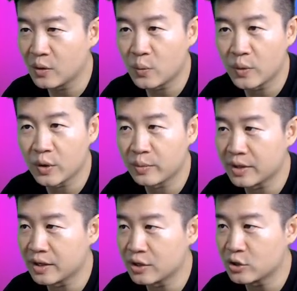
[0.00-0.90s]
will
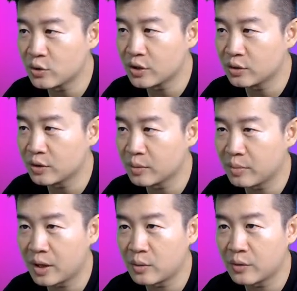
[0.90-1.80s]
be 3 to the
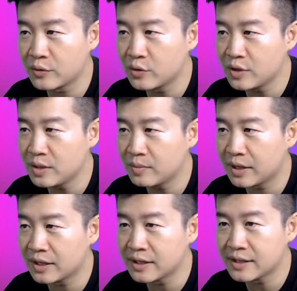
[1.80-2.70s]
power of 3
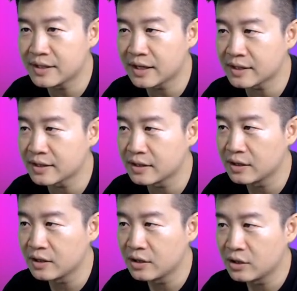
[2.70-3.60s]
minus 6,
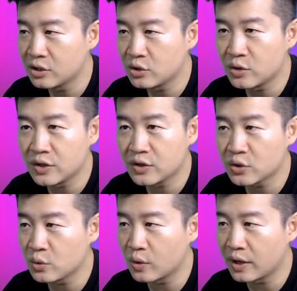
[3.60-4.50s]
3
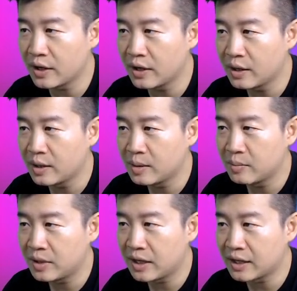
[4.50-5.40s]
square
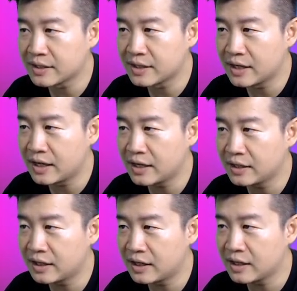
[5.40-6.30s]
plus 9
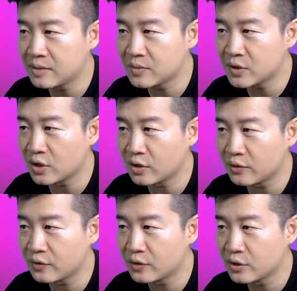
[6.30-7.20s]
times of
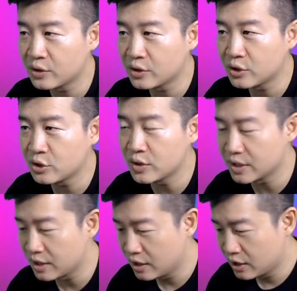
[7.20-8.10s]
3.
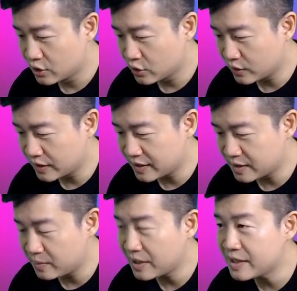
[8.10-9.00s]
So the
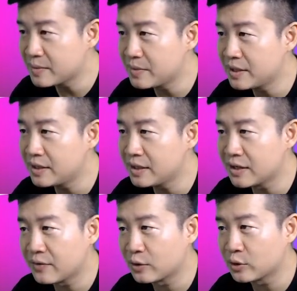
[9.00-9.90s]
displacement,
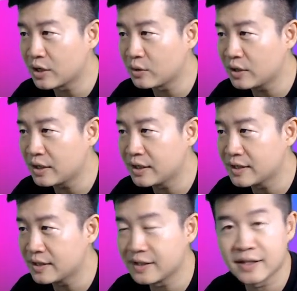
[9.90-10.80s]
if I were to calculate this,
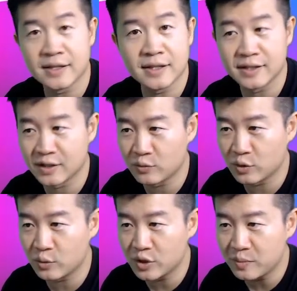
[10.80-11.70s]
this is 0,
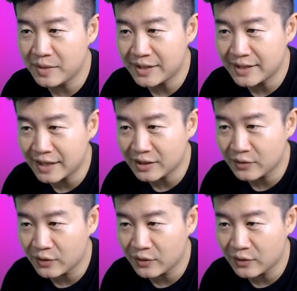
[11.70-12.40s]
which means that